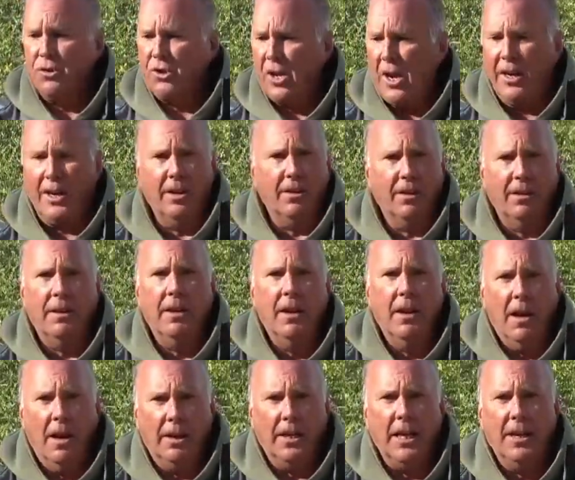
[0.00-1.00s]
check
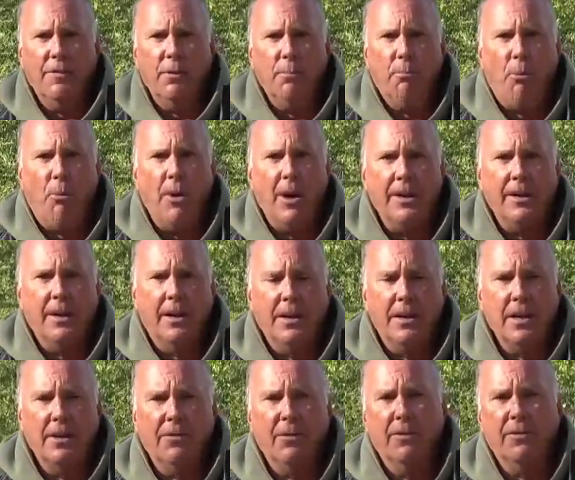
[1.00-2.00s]
a given point on a
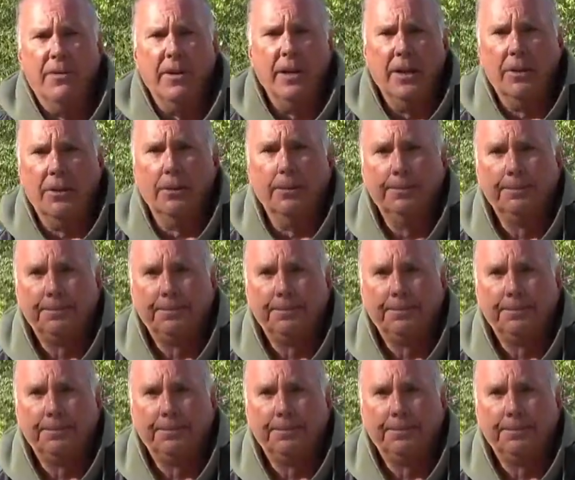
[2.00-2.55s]
different vehicle.